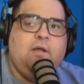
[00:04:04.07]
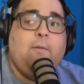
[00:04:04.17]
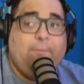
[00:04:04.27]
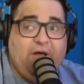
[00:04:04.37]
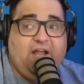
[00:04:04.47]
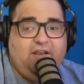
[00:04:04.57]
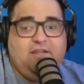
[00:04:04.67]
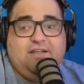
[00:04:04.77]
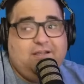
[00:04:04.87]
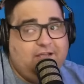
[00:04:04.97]
But
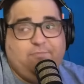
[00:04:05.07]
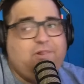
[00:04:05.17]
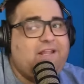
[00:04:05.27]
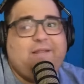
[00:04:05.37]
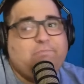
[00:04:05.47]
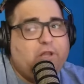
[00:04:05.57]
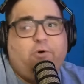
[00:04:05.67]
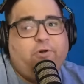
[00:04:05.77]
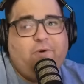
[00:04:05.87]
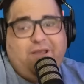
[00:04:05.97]
completely
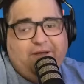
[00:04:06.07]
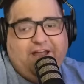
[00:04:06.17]
blown away by